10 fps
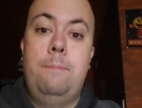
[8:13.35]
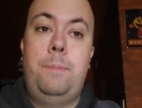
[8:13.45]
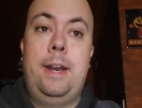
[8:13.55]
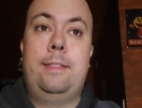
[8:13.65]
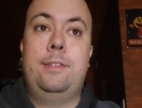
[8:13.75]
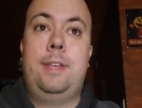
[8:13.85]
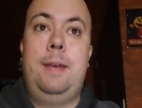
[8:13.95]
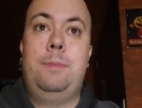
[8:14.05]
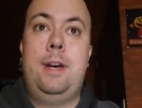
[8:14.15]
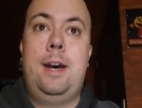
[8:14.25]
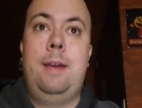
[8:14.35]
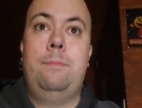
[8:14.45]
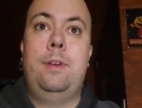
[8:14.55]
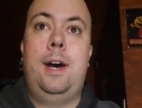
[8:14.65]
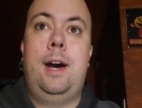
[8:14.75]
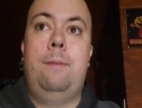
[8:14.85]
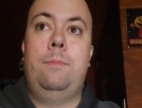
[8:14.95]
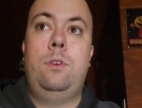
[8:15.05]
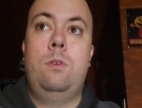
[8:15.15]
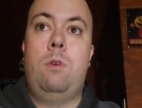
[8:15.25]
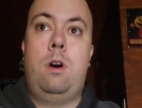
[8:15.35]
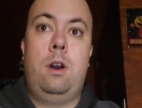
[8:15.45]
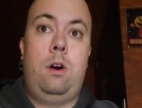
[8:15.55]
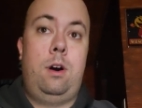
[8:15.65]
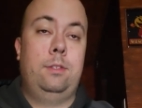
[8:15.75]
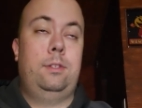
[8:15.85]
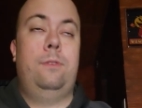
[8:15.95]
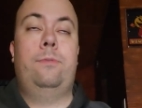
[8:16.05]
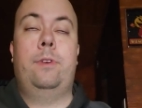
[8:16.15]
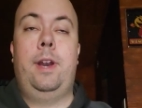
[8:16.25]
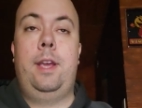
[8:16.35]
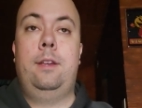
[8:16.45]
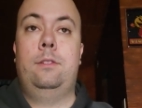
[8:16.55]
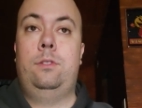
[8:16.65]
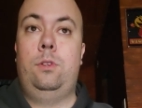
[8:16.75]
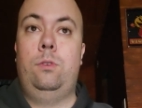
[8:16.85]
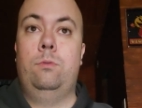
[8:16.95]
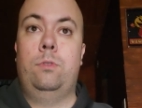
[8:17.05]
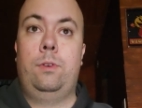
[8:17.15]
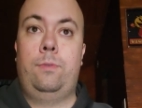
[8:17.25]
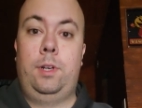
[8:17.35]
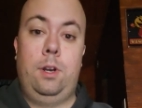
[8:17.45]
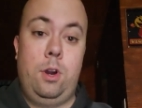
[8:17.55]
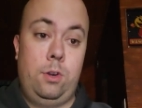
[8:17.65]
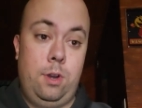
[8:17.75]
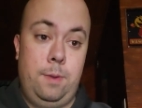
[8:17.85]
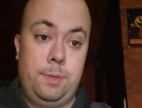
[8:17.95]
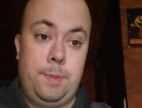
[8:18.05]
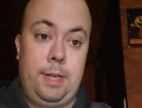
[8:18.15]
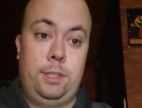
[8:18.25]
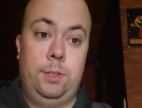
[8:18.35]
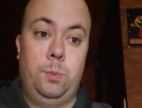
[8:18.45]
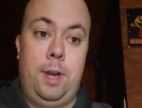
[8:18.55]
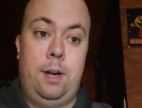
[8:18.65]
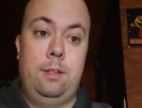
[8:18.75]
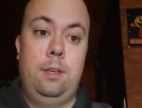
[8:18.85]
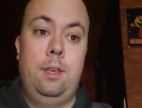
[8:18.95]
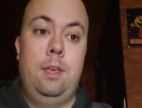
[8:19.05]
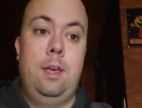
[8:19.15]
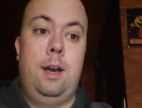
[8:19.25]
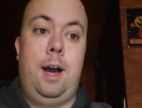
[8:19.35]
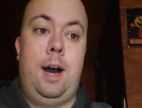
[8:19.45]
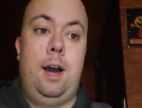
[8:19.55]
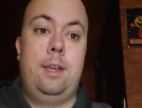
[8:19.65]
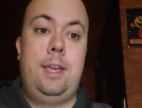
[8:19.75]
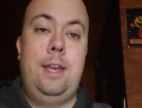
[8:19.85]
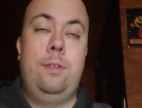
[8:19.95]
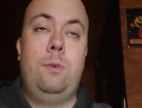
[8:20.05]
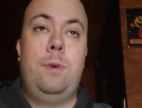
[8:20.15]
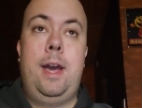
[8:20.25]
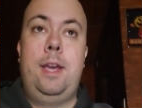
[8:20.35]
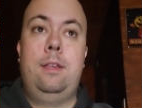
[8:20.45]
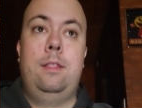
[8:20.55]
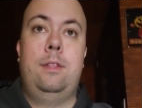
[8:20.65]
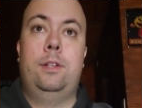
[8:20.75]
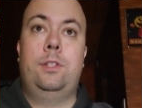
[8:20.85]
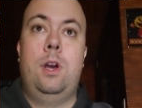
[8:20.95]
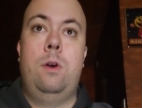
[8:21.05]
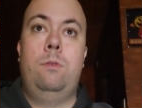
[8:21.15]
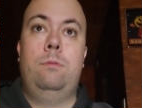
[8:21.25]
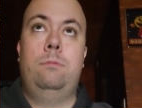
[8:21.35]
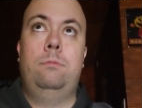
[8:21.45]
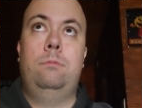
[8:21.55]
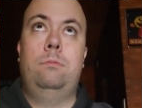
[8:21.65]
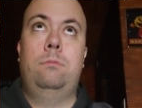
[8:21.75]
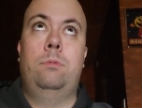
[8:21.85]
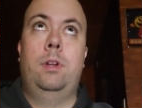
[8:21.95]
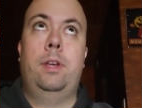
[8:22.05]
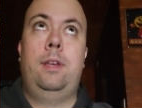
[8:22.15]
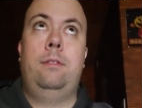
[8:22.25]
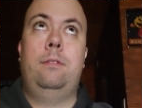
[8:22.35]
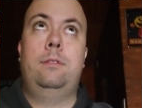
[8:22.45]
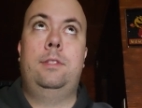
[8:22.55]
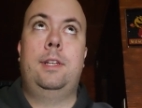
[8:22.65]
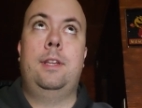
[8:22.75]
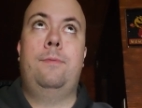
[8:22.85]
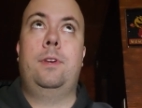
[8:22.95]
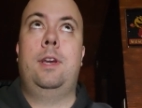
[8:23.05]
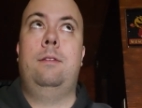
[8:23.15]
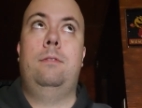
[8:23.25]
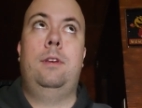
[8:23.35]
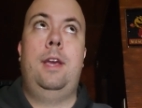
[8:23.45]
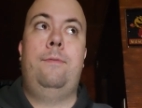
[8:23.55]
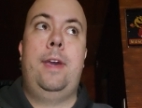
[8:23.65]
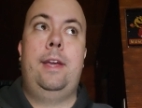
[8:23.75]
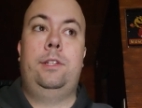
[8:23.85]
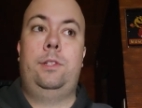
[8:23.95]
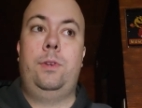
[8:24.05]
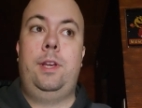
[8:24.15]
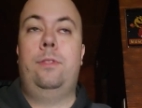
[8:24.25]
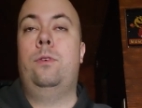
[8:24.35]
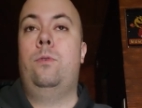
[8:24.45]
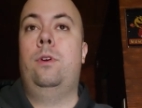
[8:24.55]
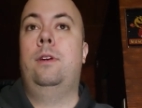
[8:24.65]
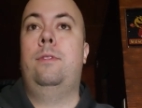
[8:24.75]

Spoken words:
But at the same time, you are also free to look for your own home inspection as well. Either way, there's no really significant advantage to either or.